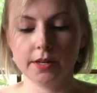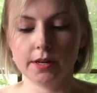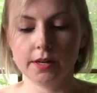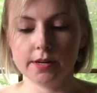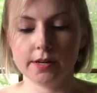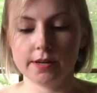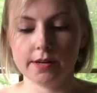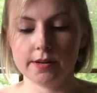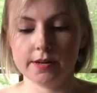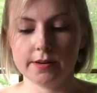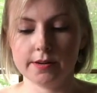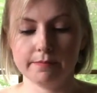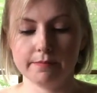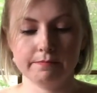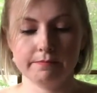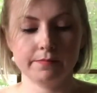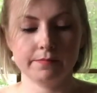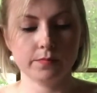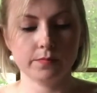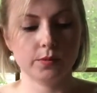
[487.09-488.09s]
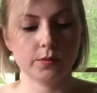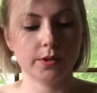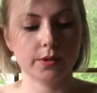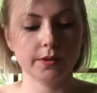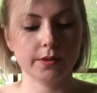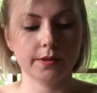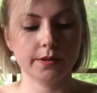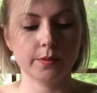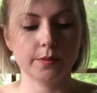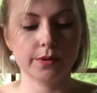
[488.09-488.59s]
Put a
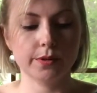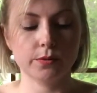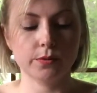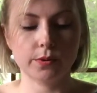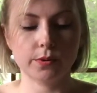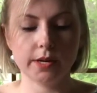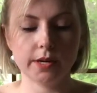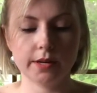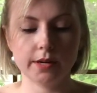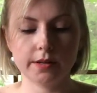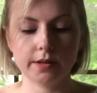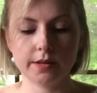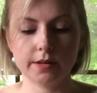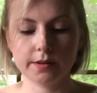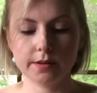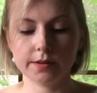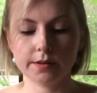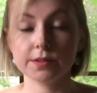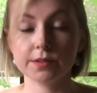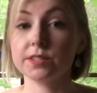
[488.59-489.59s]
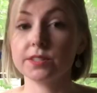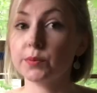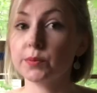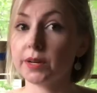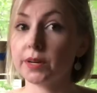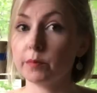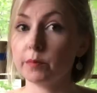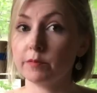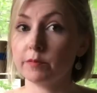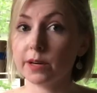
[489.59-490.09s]
little bit of water, zip it
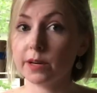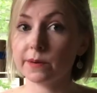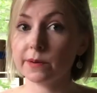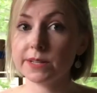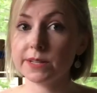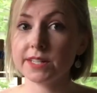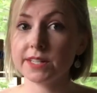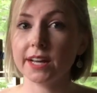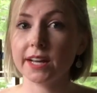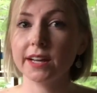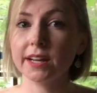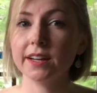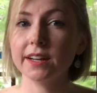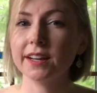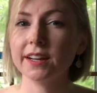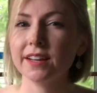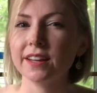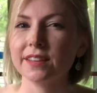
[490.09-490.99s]
up very tight.